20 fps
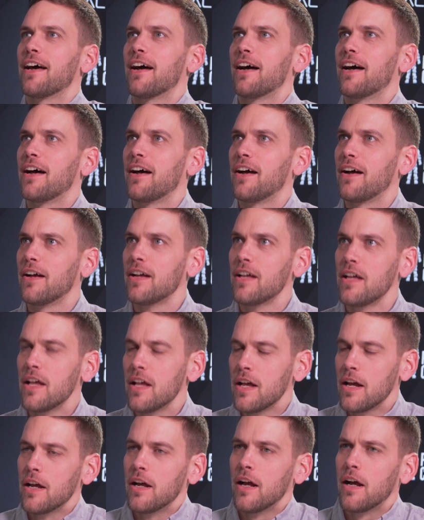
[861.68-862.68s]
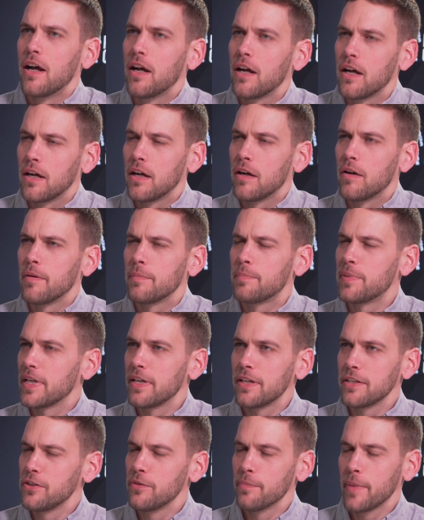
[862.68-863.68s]

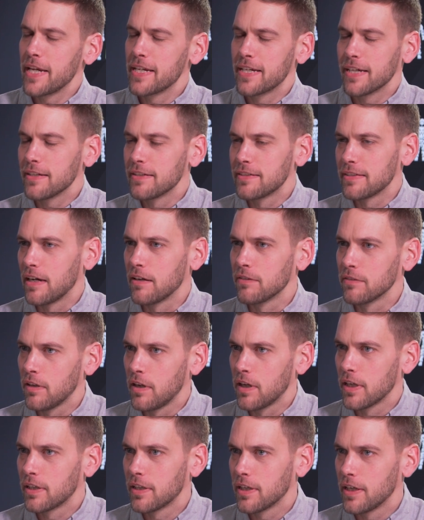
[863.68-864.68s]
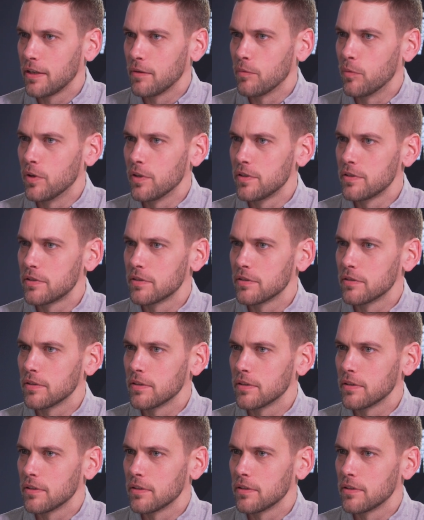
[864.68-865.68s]
But you make it sound like it was
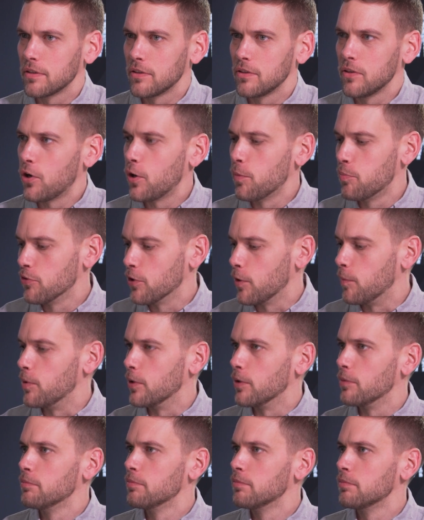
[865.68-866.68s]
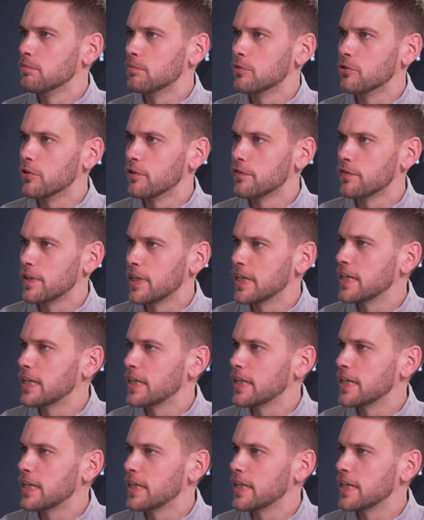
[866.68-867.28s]
not a problem, more of an